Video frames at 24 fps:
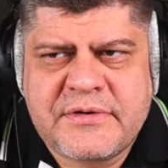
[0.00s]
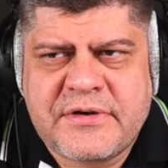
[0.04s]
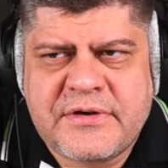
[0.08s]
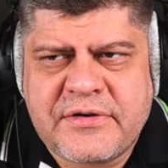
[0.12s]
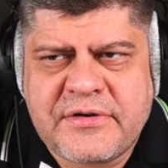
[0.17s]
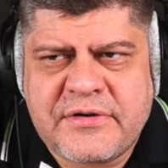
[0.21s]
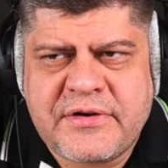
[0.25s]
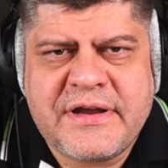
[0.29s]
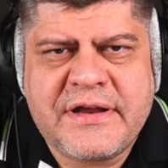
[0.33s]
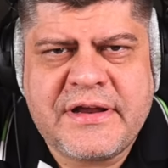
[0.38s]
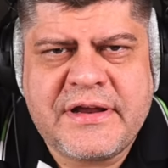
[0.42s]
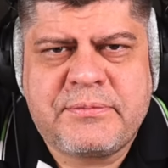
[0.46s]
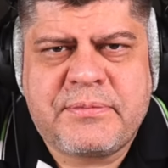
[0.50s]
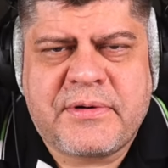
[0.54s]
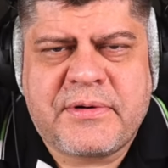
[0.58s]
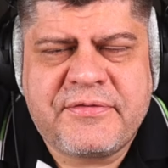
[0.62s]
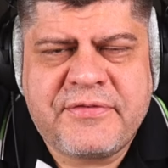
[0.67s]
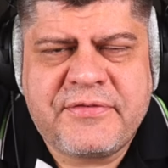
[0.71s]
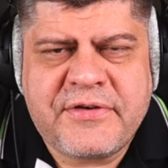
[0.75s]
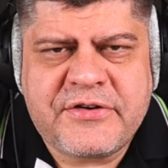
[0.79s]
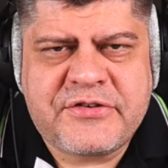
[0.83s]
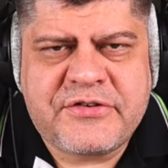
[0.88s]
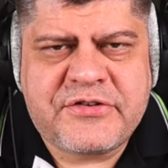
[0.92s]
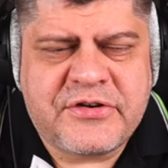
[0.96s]
create
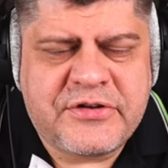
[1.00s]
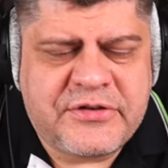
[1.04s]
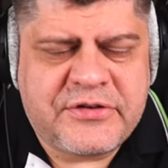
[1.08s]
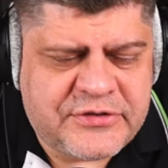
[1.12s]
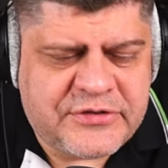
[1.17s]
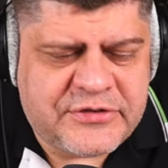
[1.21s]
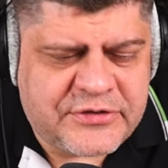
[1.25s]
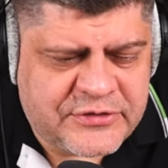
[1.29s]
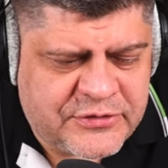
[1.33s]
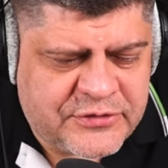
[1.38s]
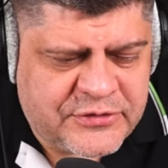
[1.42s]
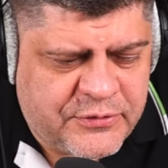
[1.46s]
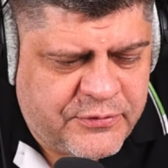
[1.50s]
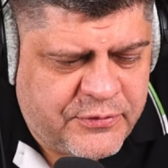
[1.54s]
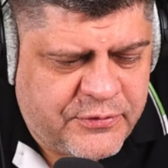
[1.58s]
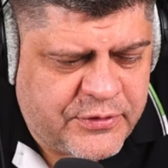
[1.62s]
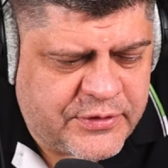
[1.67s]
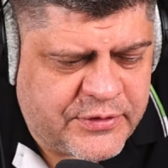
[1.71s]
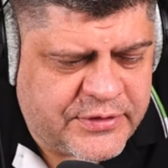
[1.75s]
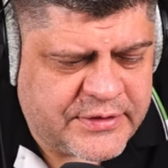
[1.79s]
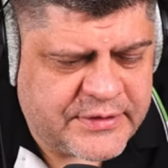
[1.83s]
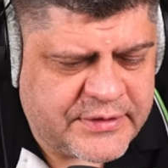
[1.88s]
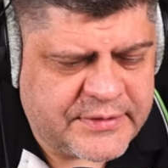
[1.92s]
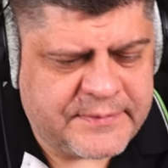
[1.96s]
professionals and so
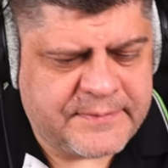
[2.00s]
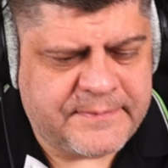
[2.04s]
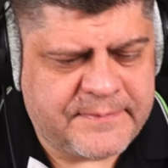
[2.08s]
forth.